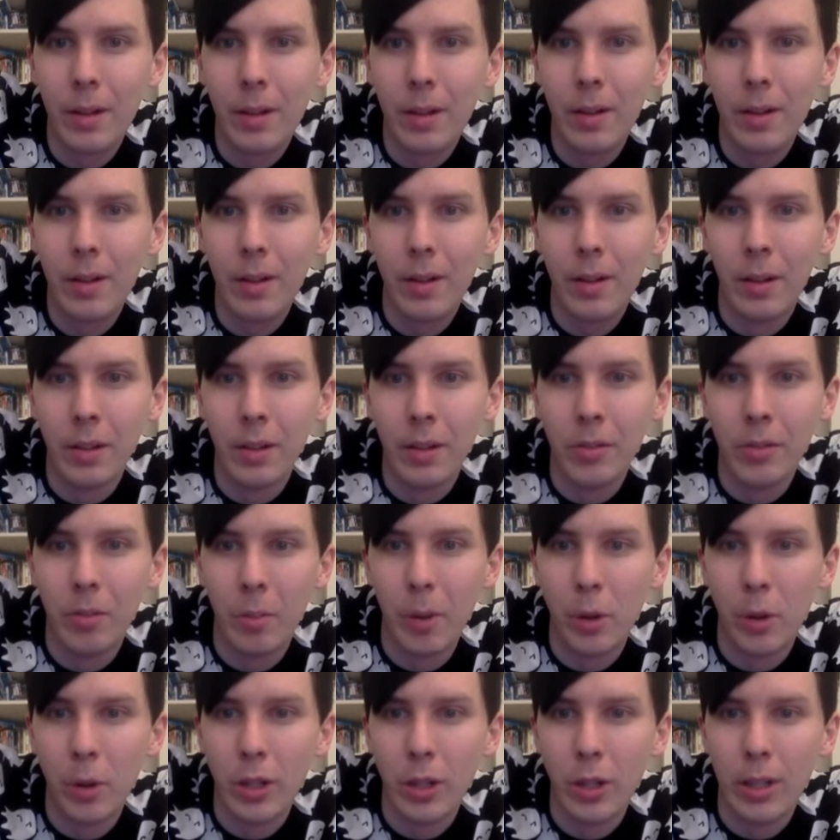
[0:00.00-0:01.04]
Loads of
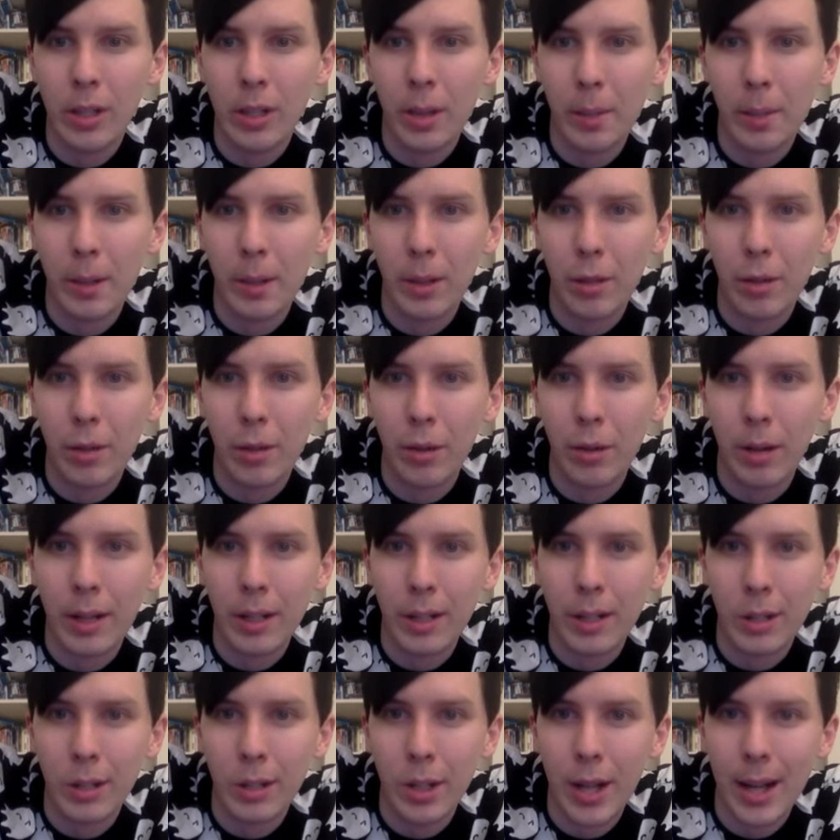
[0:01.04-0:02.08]
emojis coming through into
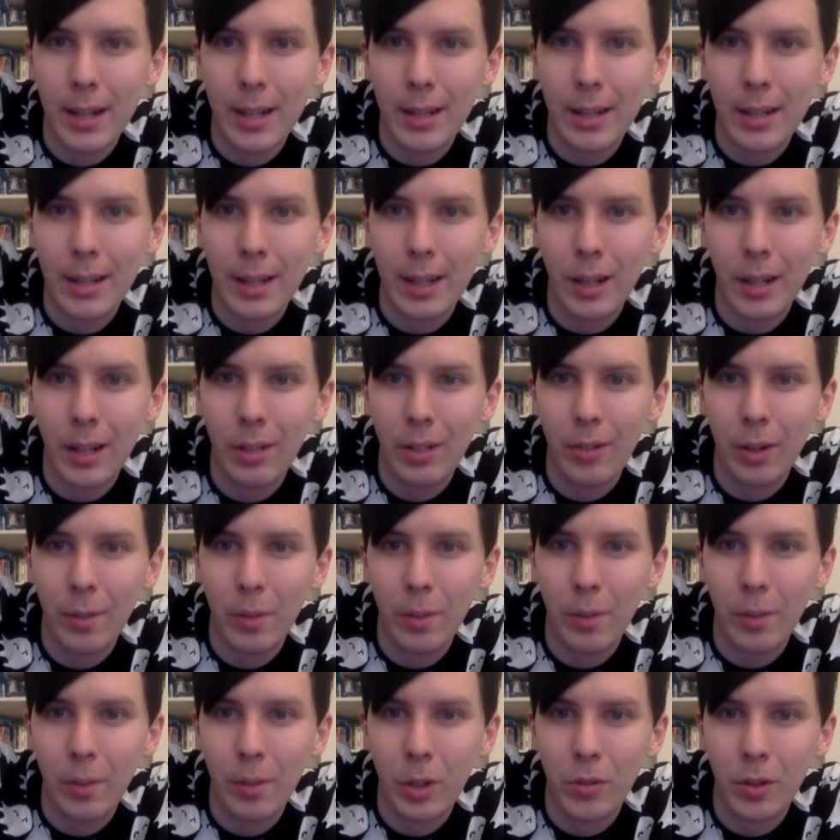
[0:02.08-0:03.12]
the chat. Thank you very
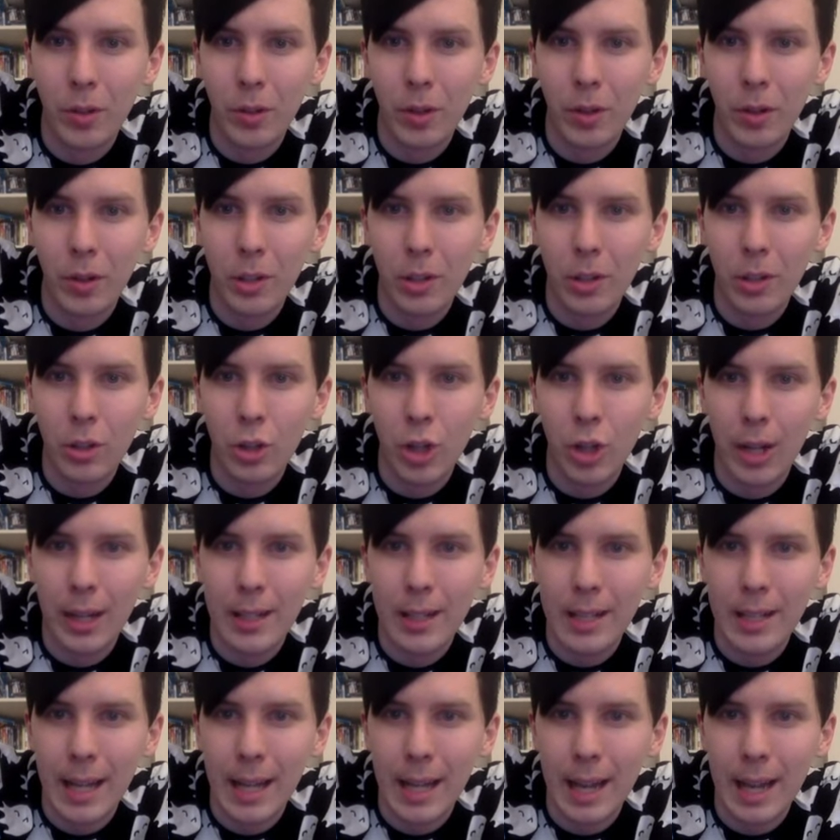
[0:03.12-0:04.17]
much for those
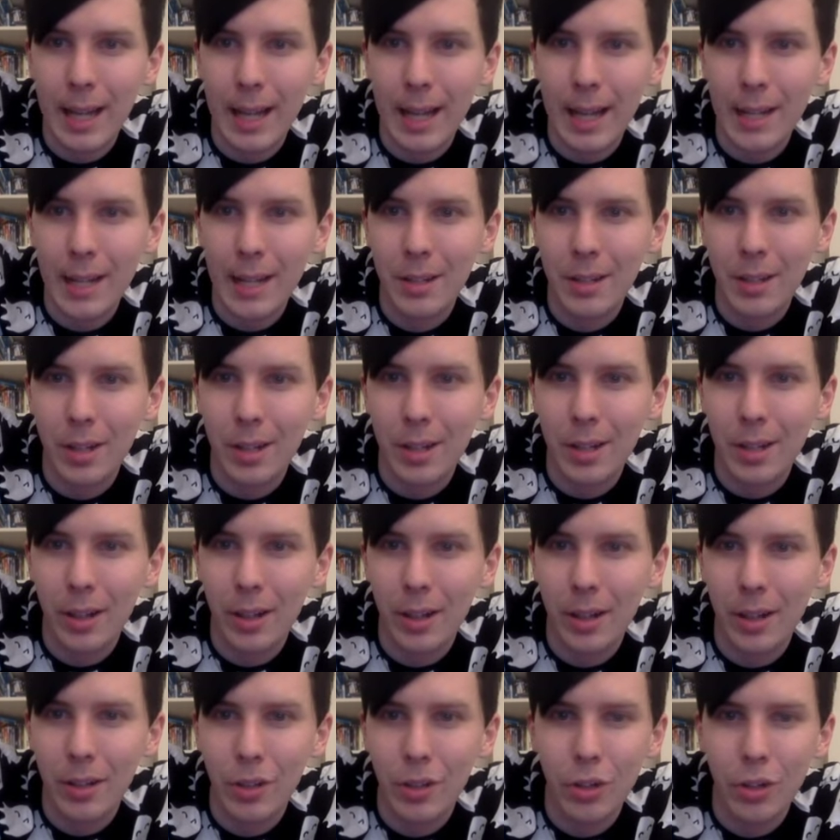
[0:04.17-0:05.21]
chicks and
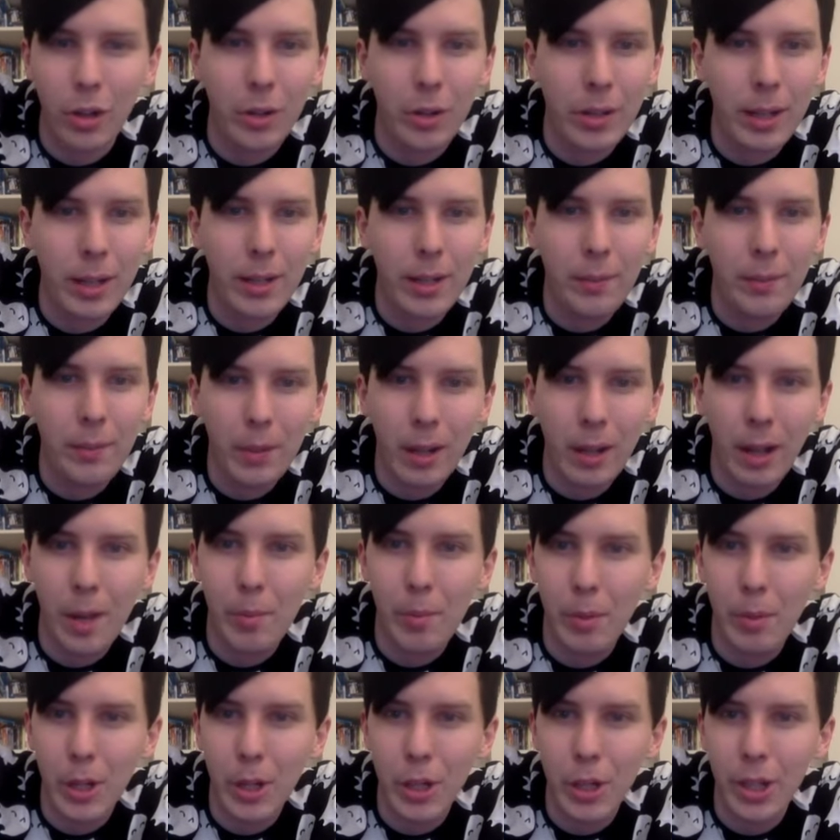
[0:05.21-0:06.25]
tigers, Jodie. I
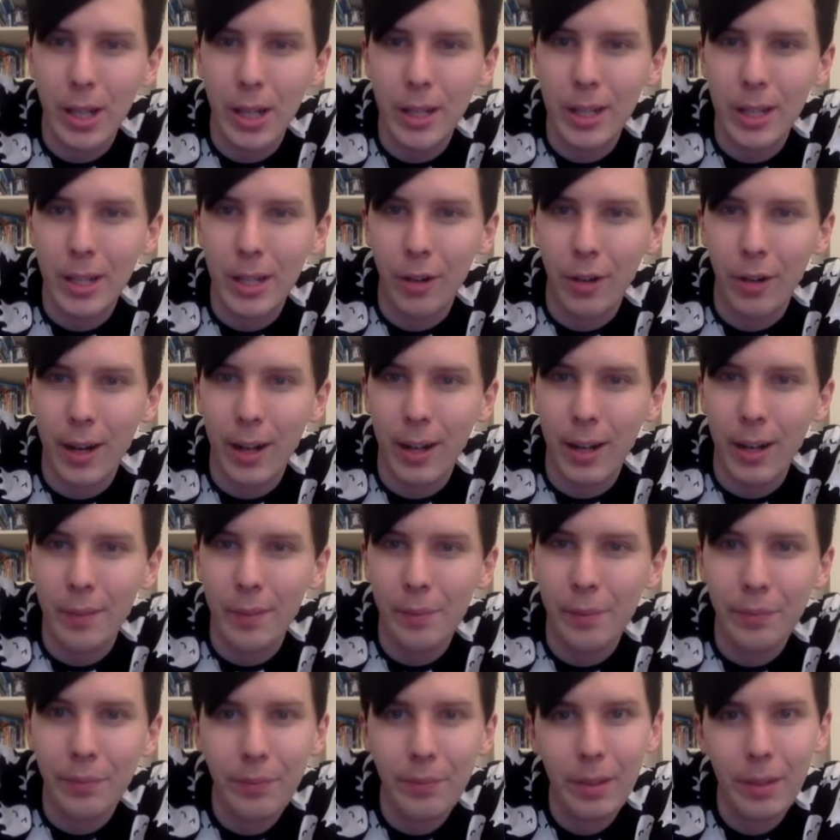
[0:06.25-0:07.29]
appreciate it greatly.
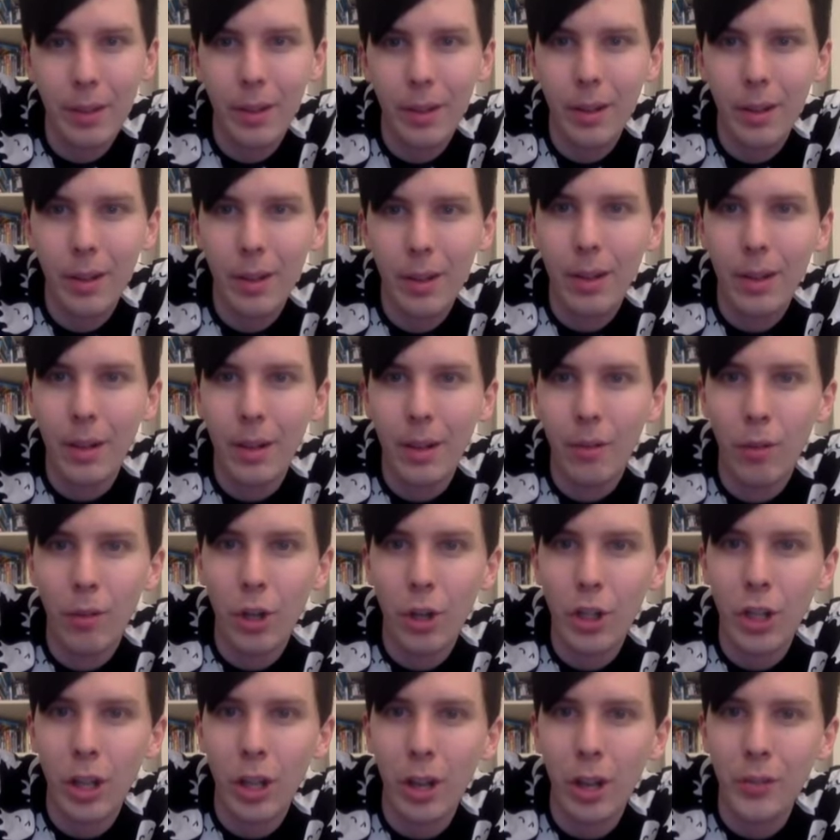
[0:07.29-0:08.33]

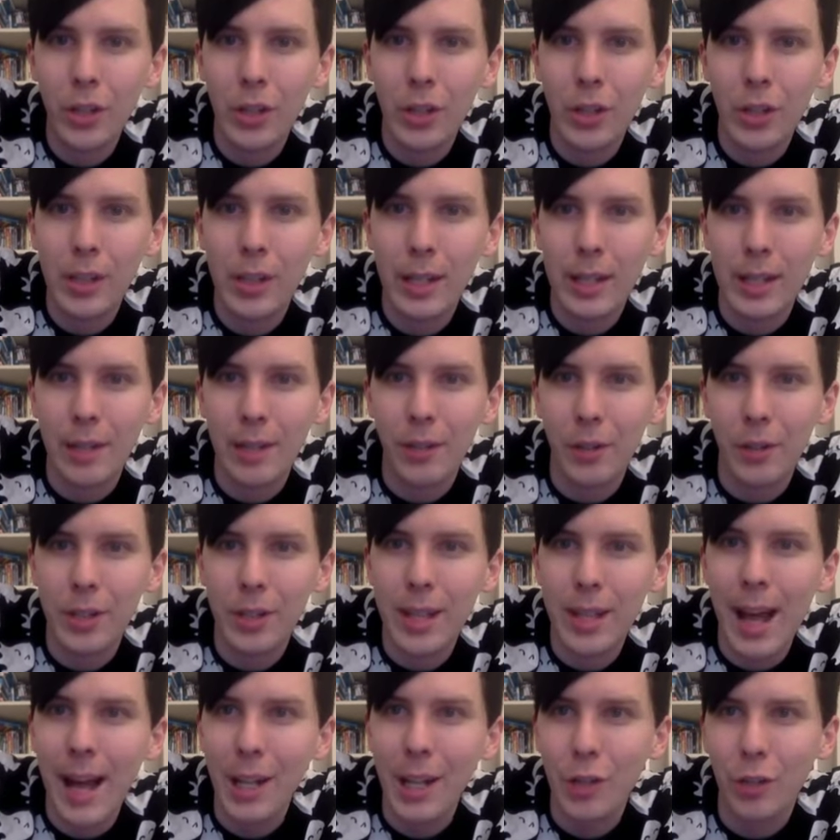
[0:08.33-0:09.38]
Russia loves you, said Sniffles.
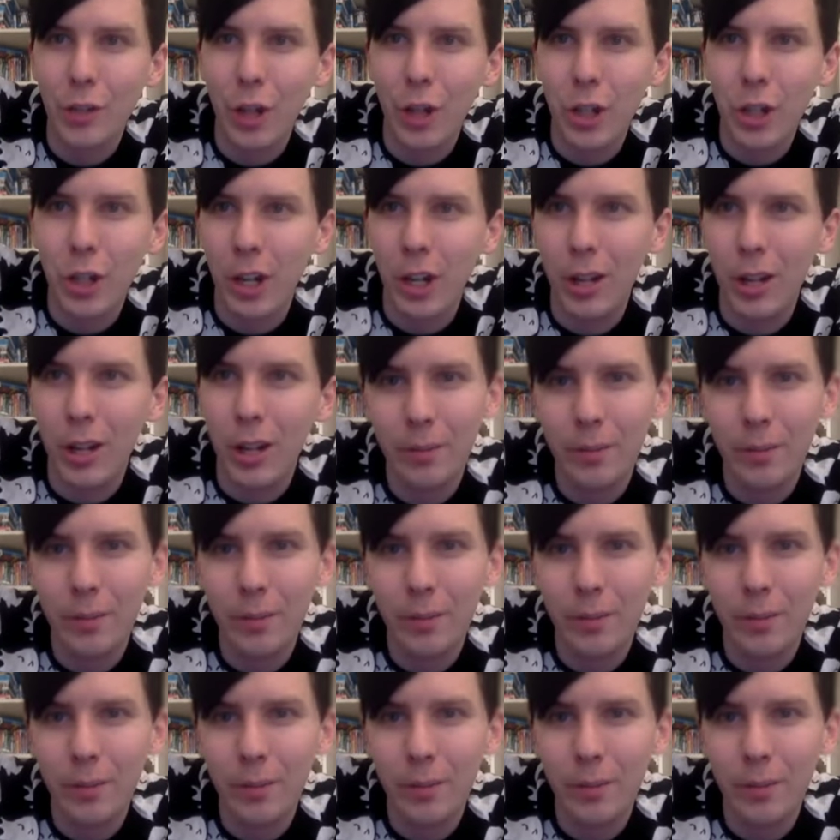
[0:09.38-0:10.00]
Thanks, Russia.